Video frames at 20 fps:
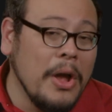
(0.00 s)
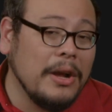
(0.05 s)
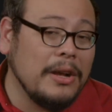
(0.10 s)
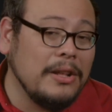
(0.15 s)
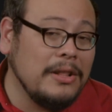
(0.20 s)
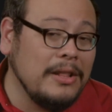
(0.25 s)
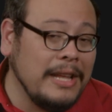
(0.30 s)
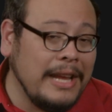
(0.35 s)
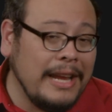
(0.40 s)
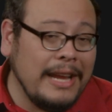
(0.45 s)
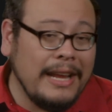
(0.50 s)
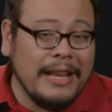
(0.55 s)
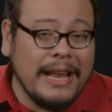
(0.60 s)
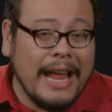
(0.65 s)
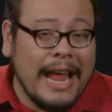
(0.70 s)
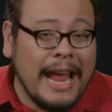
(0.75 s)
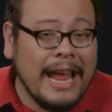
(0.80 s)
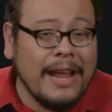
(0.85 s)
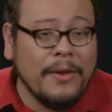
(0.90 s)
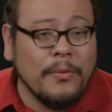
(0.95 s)
clean
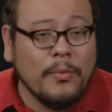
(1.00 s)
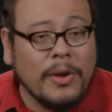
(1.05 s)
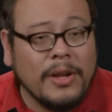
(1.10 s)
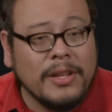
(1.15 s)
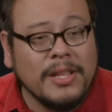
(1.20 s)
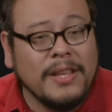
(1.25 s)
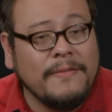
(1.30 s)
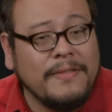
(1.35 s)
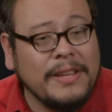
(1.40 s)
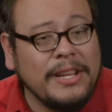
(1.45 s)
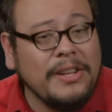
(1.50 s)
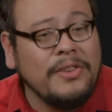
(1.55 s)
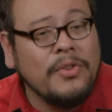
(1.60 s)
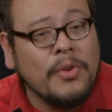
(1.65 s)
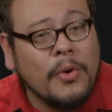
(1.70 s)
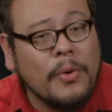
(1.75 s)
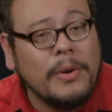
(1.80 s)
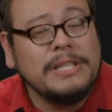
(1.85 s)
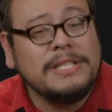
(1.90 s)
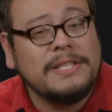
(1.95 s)
and relatively
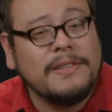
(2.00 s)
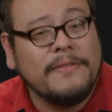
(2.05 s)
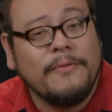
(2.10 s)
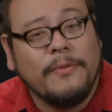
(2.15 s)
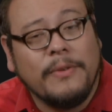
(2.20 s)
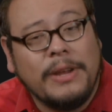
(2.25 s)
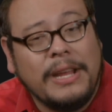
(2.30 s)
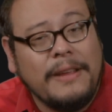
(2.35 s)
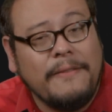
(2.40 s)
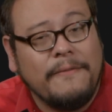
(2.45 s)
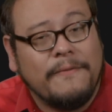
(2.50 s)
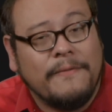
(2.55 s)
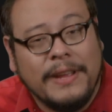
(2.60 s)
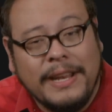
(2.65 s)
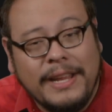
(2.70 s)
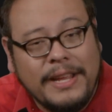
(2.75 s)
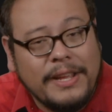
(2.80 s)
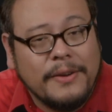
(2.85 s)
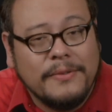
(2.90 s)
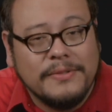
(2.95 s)
noise-free
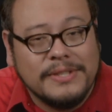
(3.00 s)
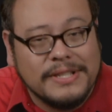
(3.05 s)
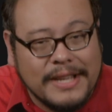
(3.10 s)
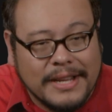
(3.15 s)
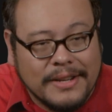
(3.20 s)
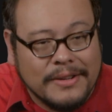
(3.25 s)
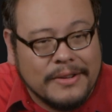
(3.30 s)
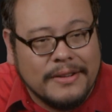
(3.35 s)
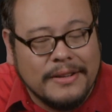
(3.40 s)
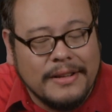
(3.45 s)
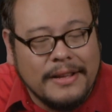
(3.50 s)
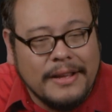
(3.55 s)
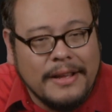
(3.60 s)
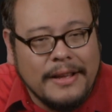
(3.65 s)
video signal.